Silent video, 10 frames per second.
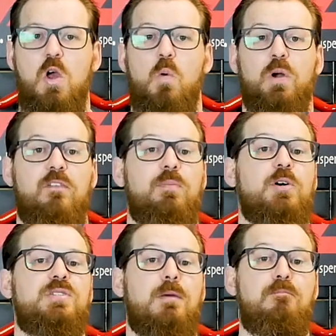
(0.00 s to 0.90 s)
One of the
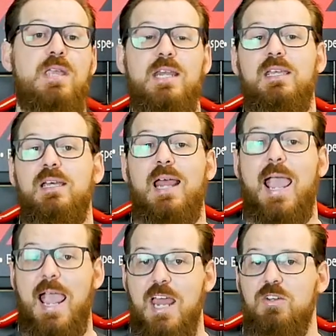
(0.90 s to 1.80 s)
most immediate
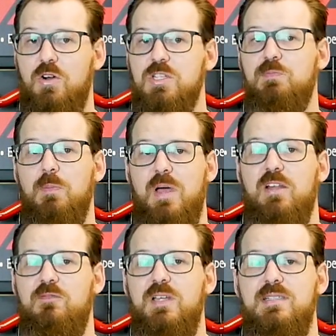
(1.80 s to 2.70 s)
and noticeable
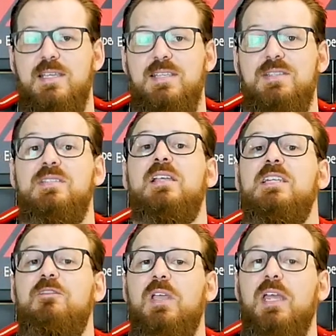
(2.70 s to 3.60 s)
benefits is a
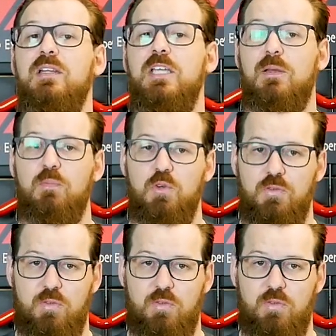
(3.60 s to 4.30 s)
significantly improved